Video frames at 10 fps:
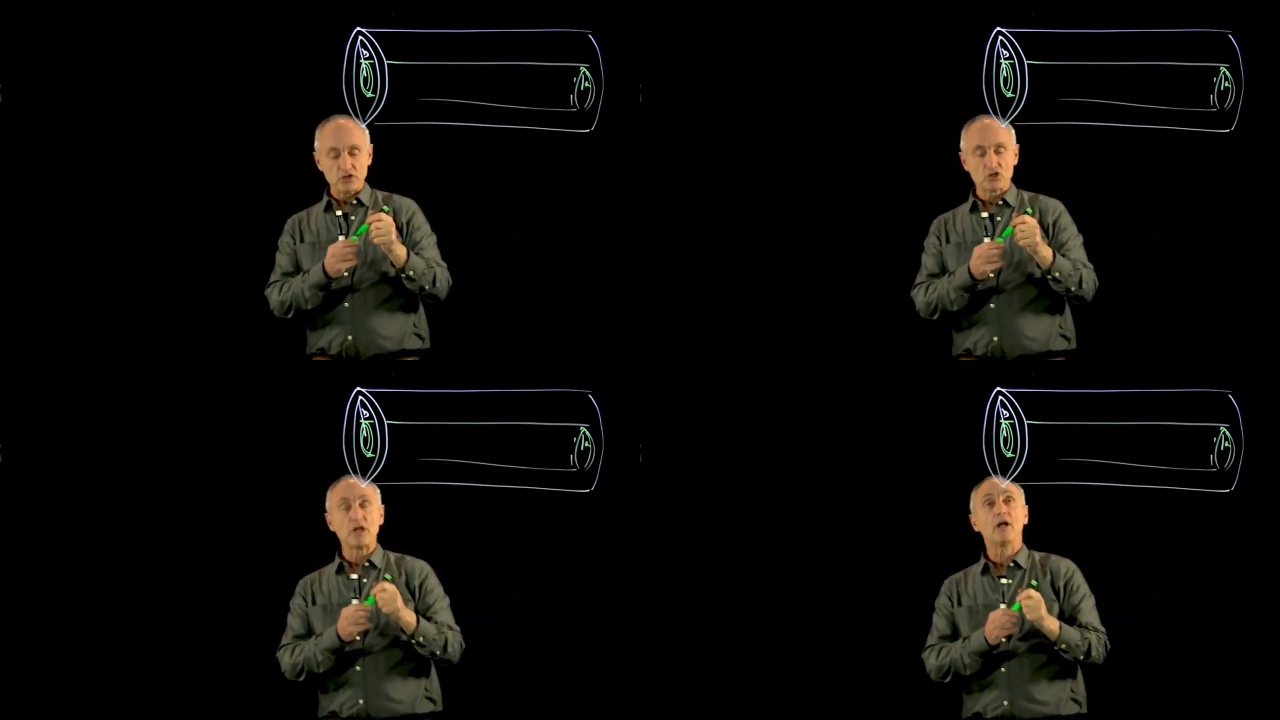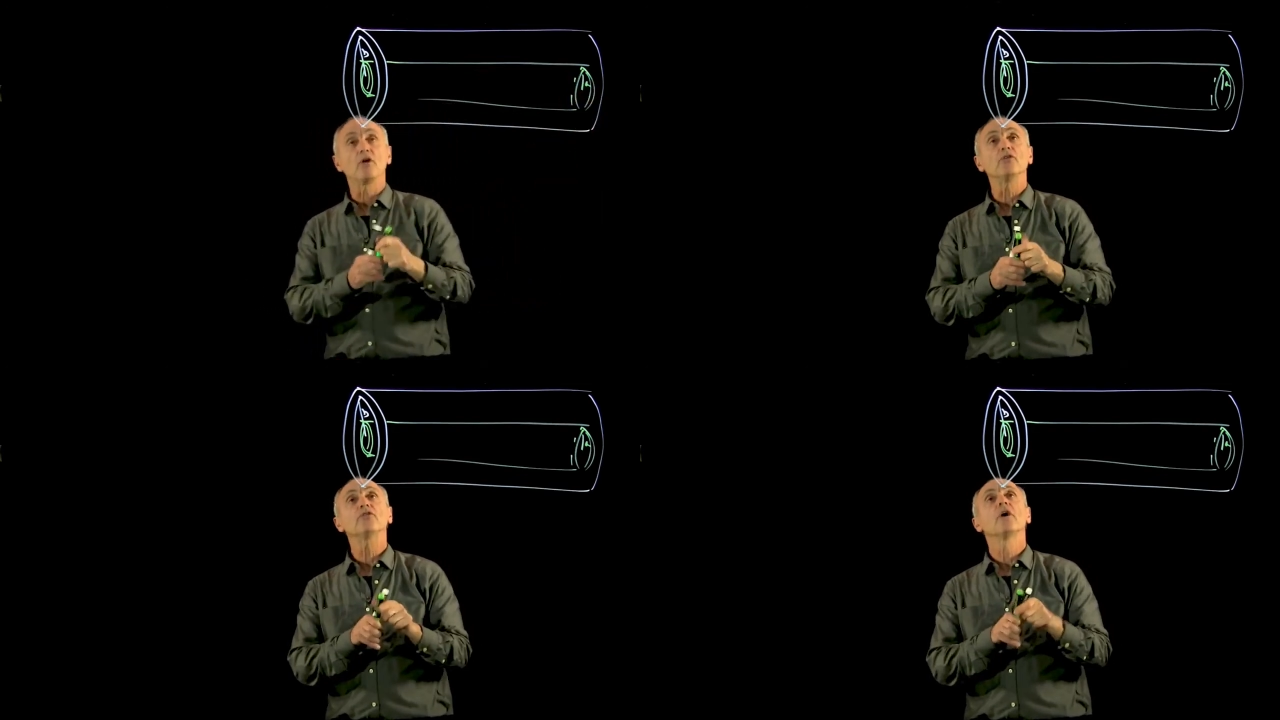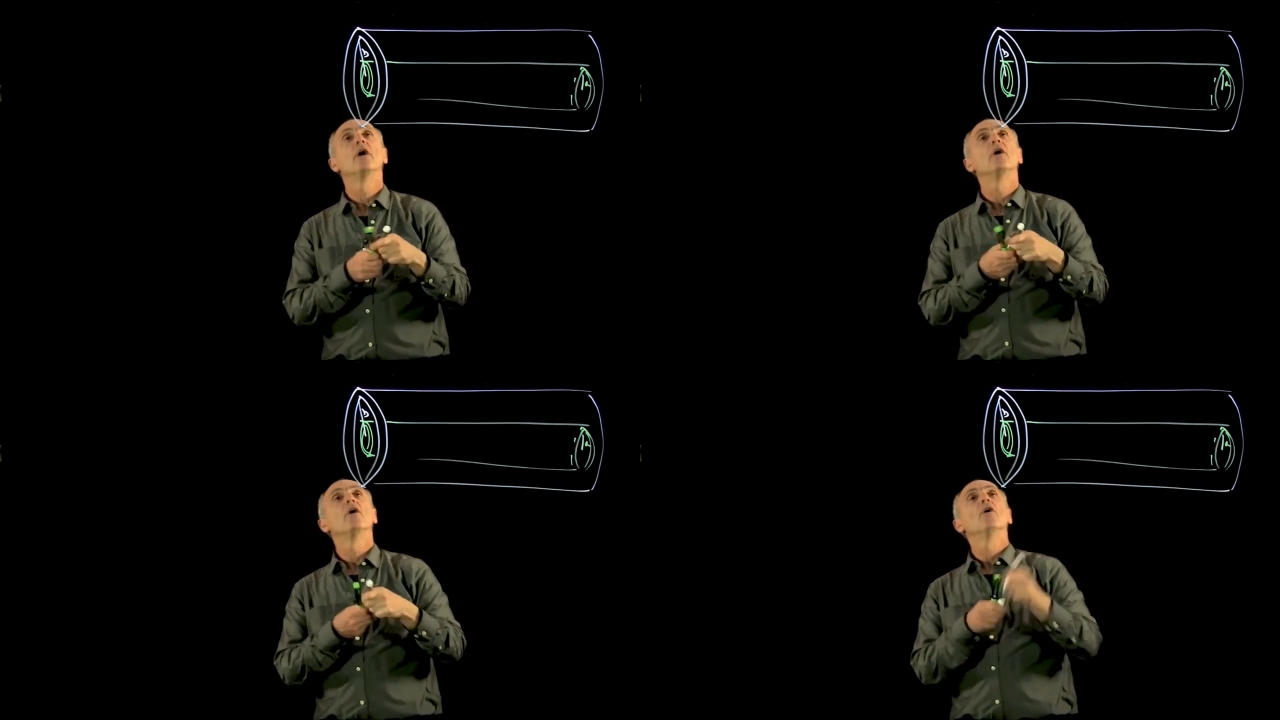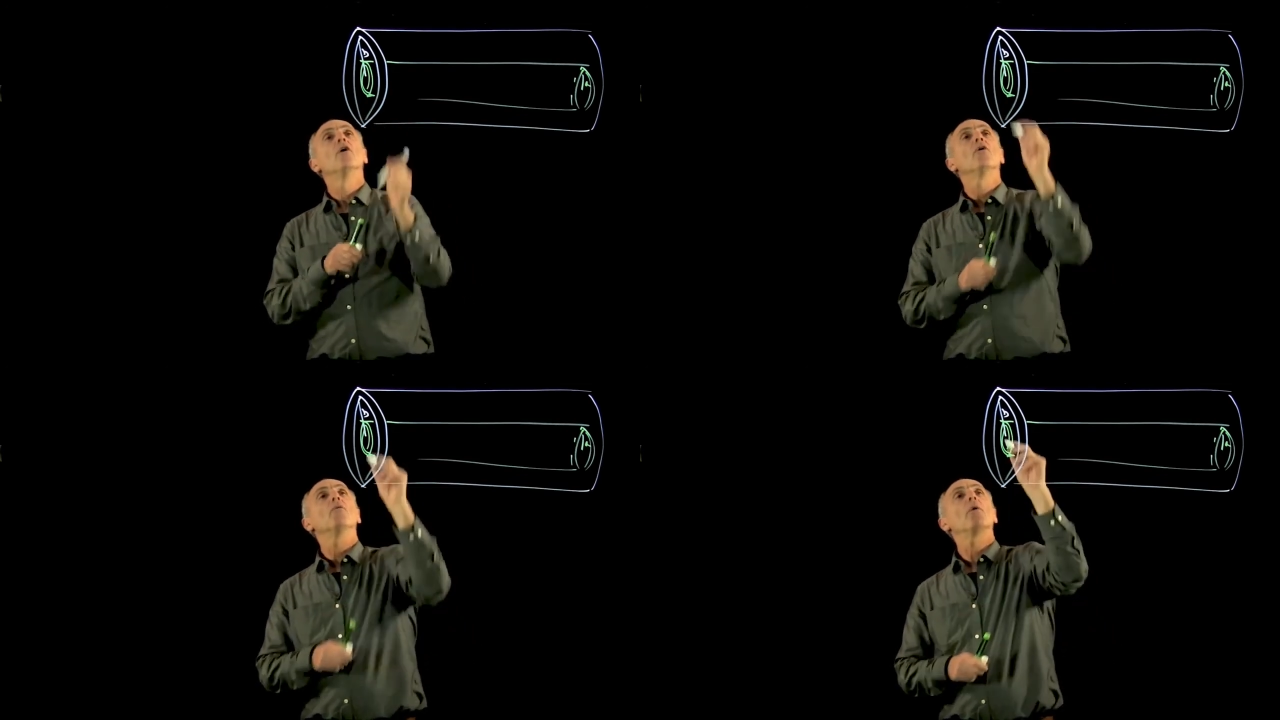of these shells,
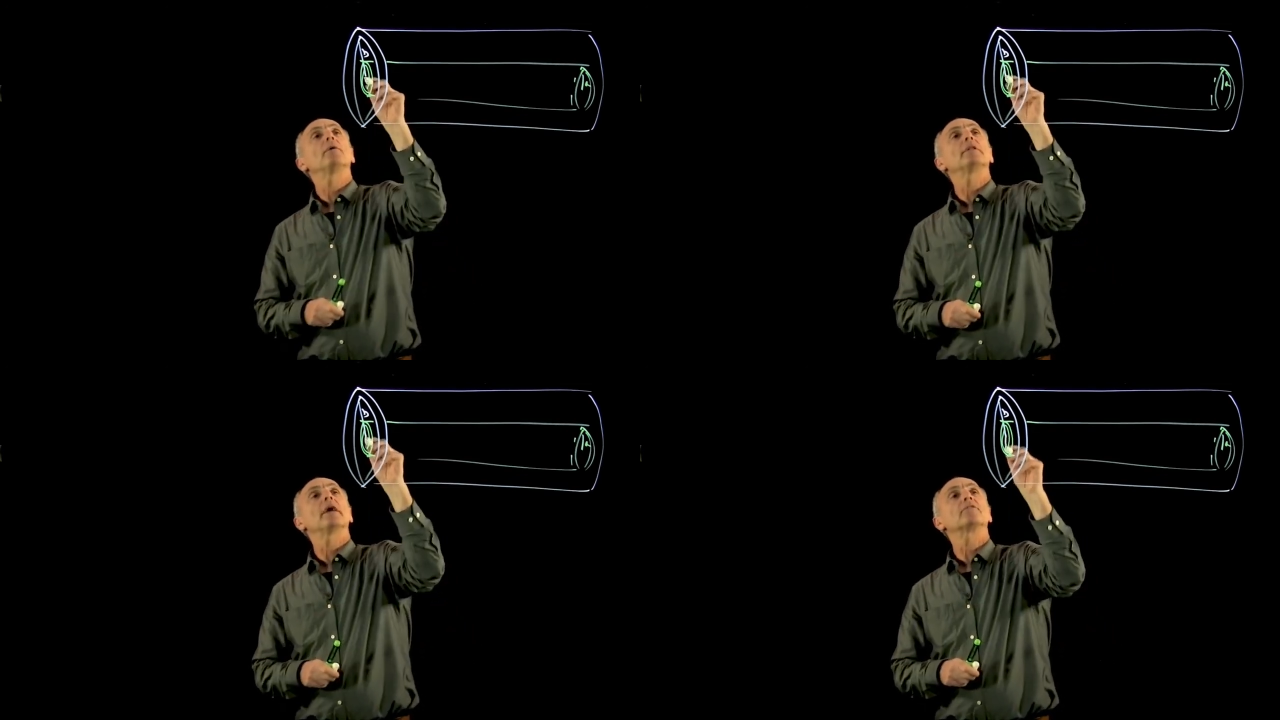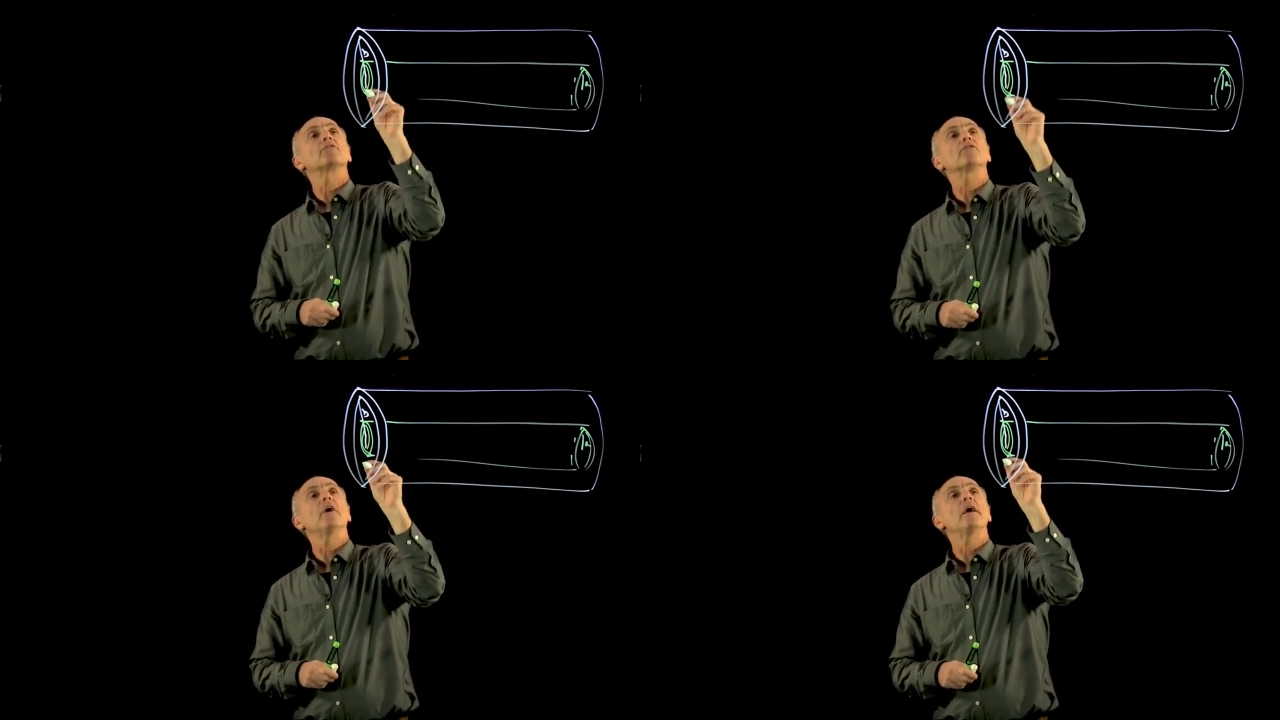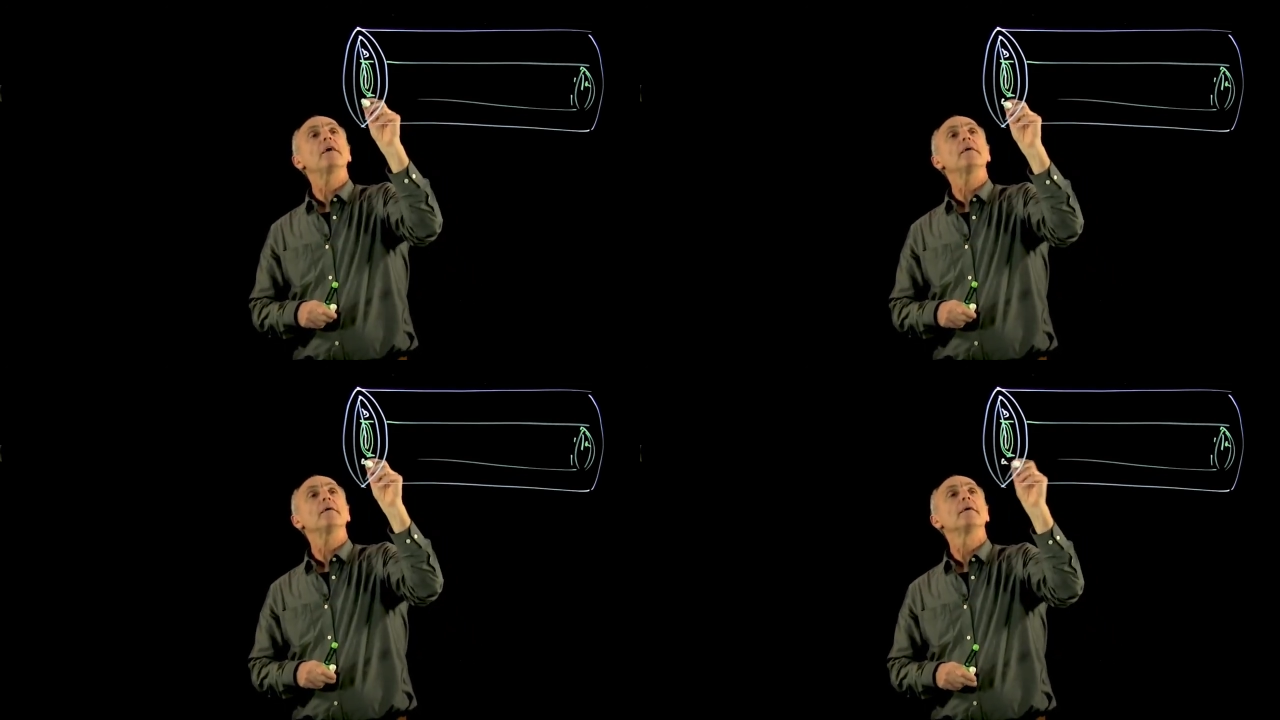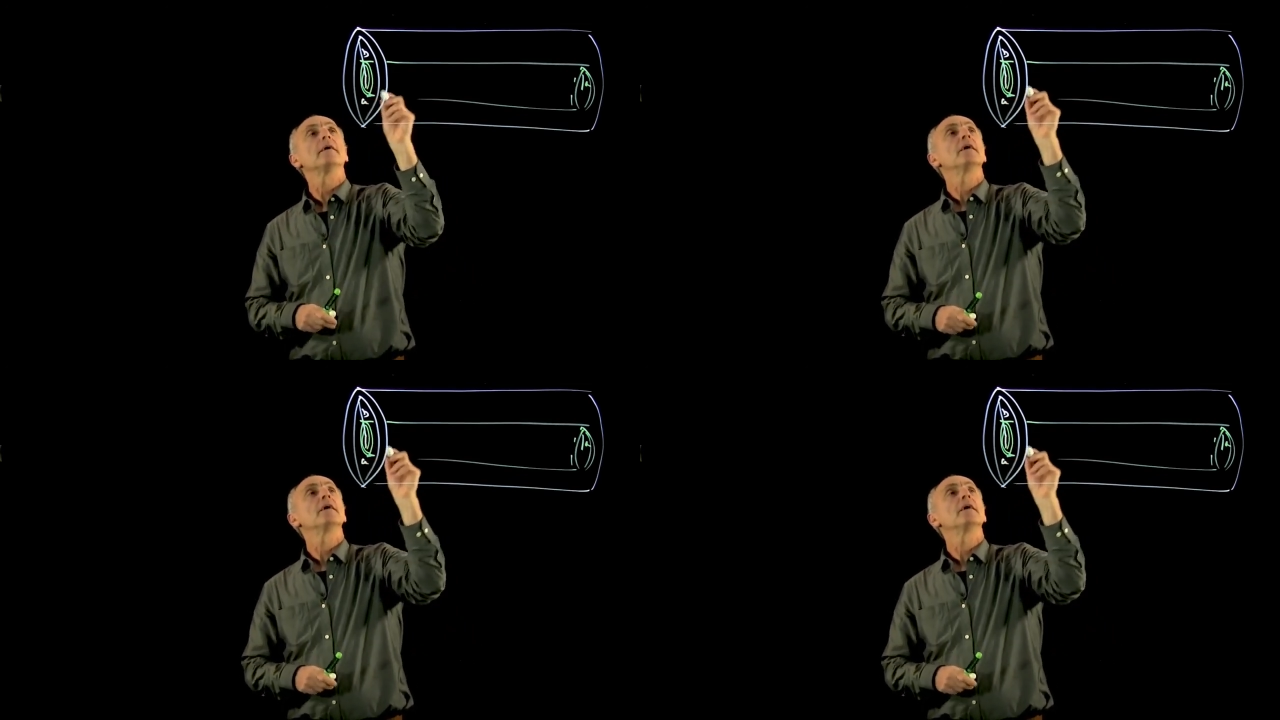what we'd like to say